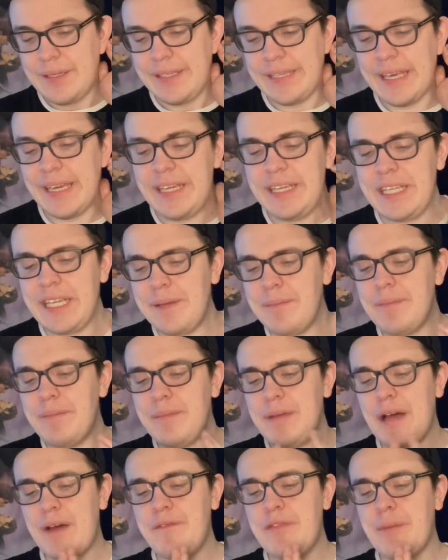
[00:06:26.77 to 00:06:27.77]

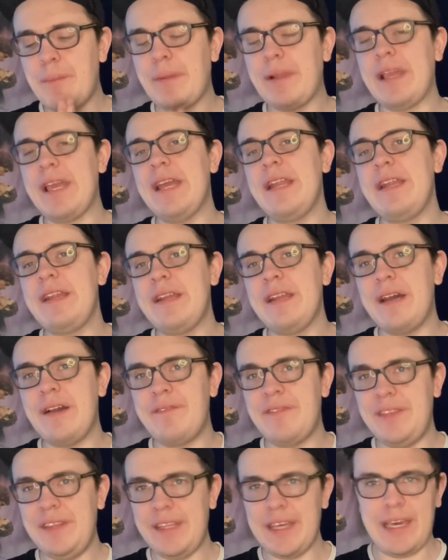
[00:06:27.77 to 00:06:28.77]
Kingdom of the Planet of the